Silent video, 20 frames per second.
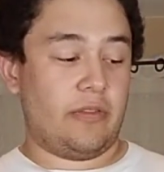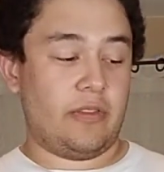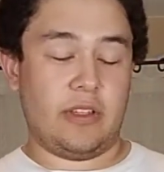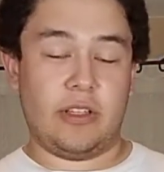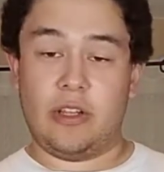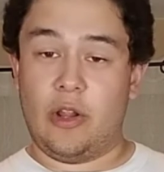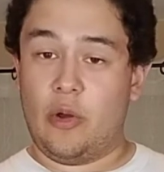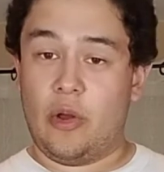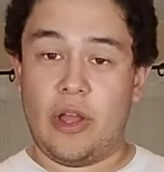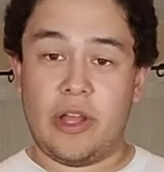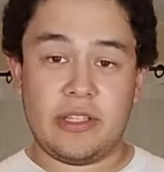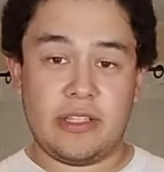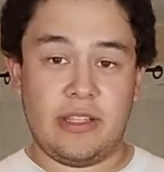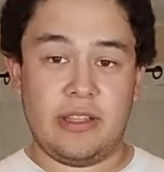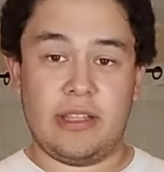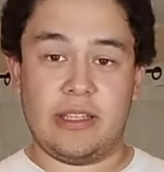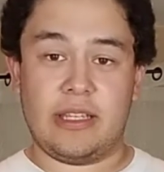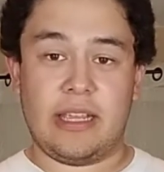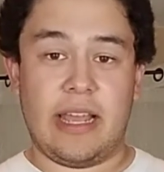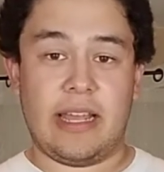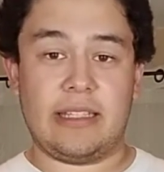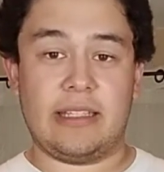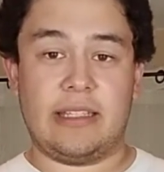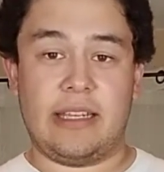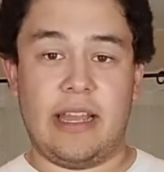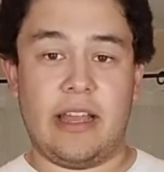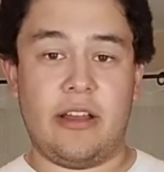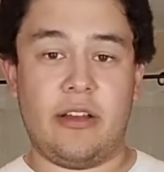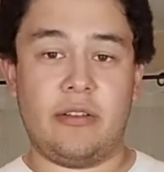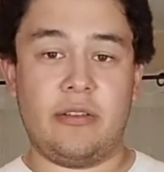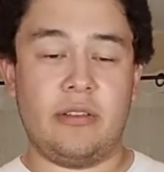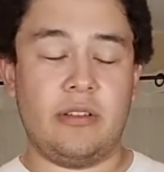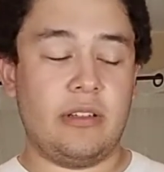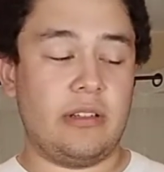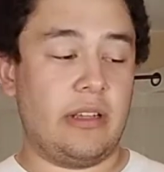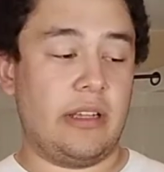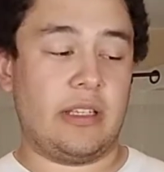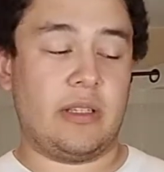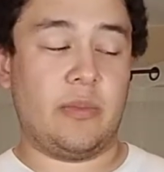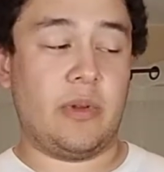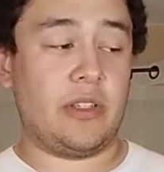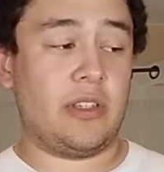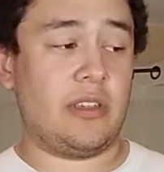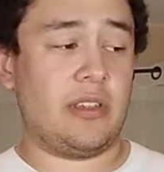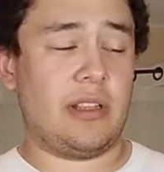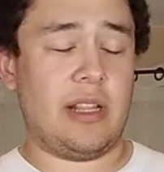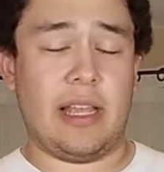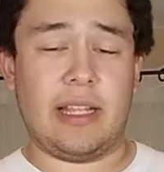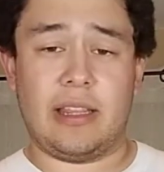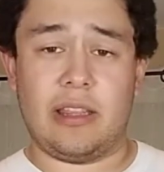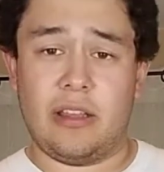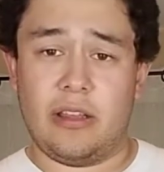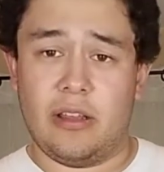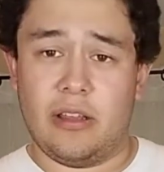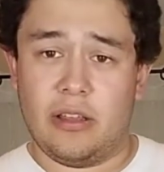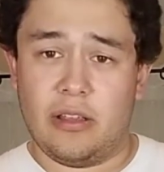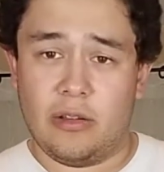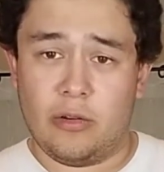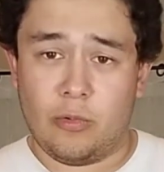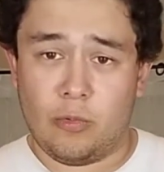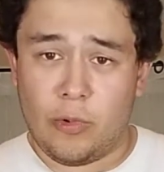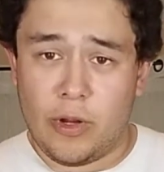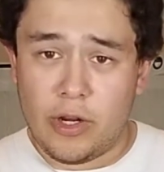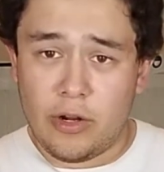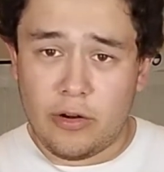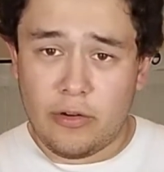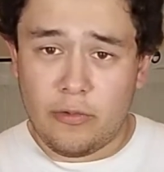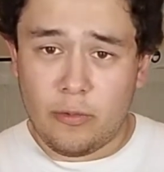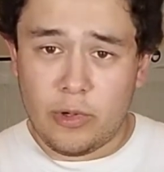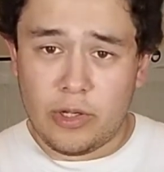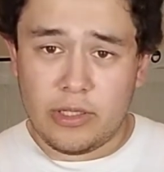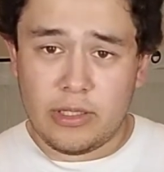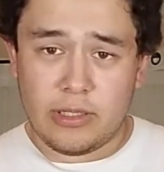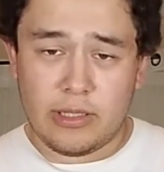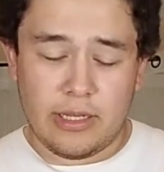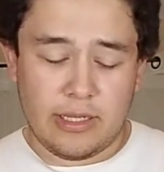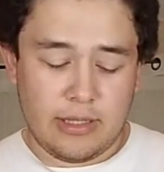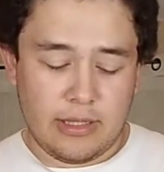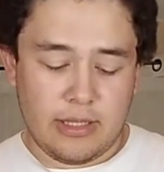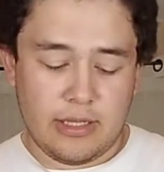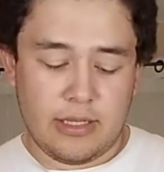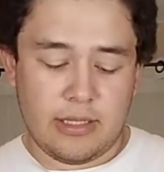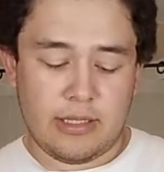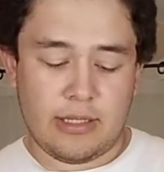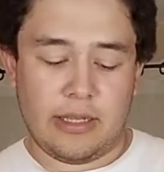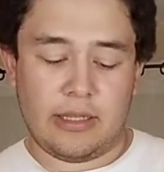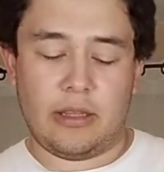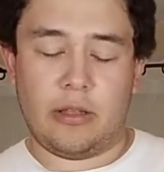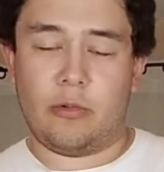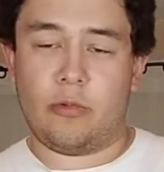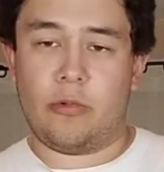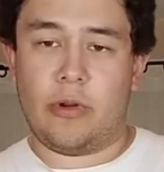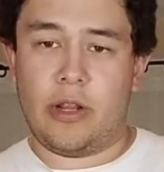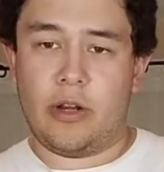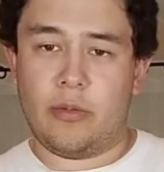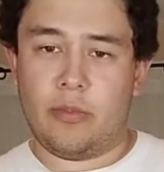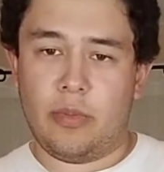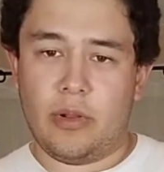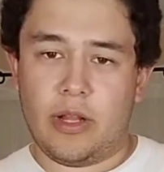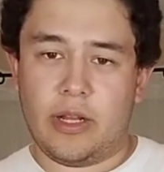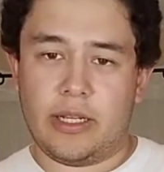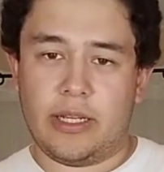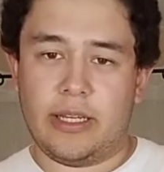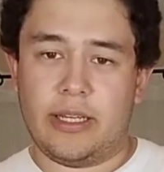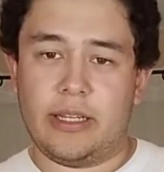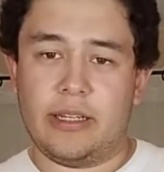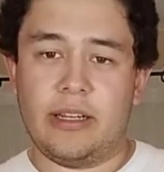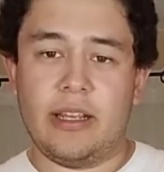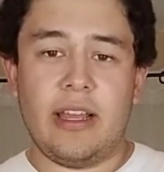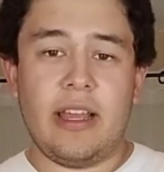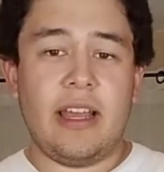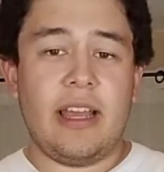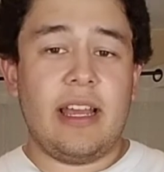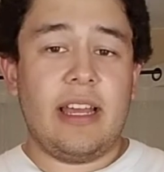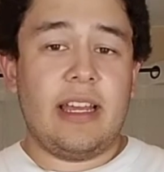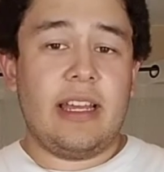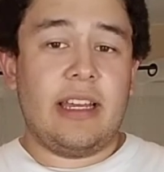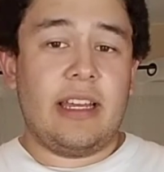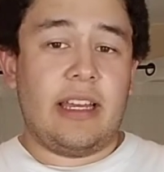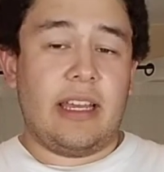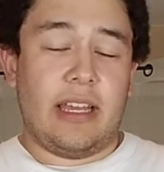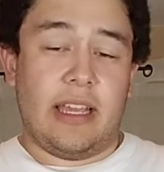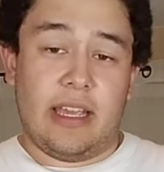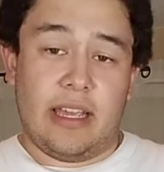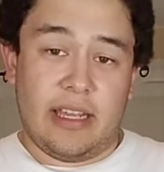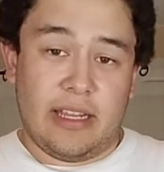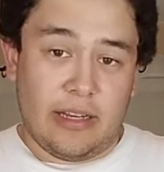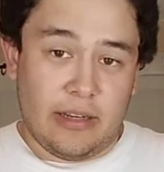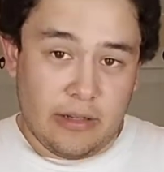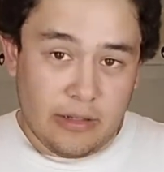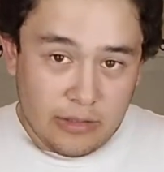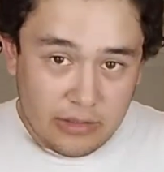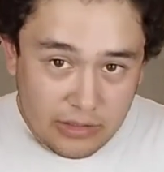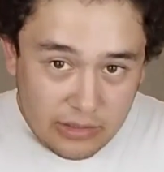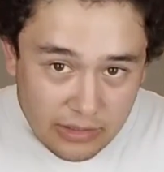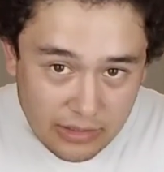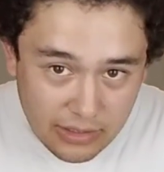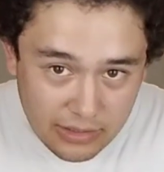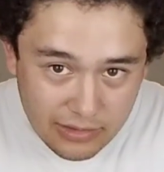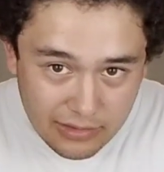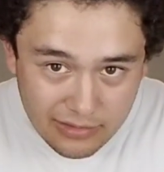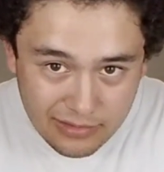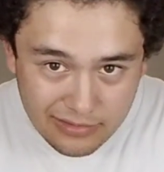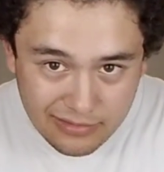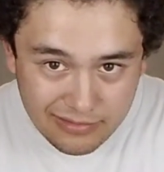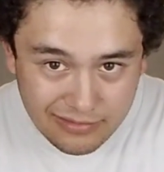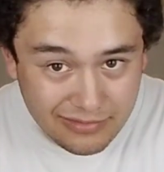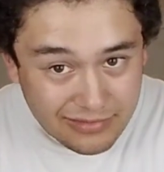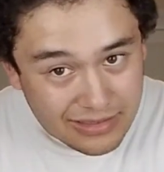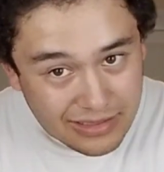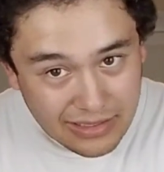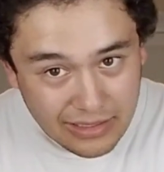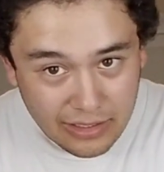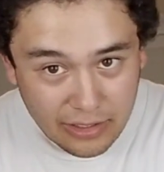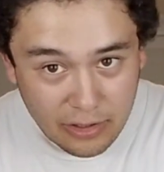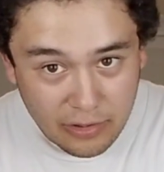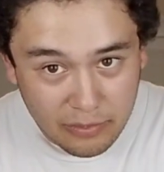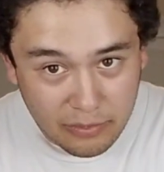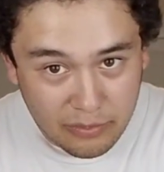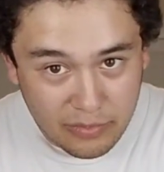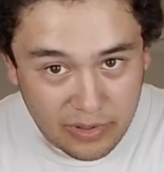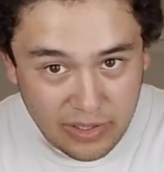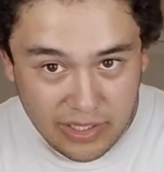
you know, hunting this hat down as much as like the Raider ones like this, like the Raider blockhead, and you know,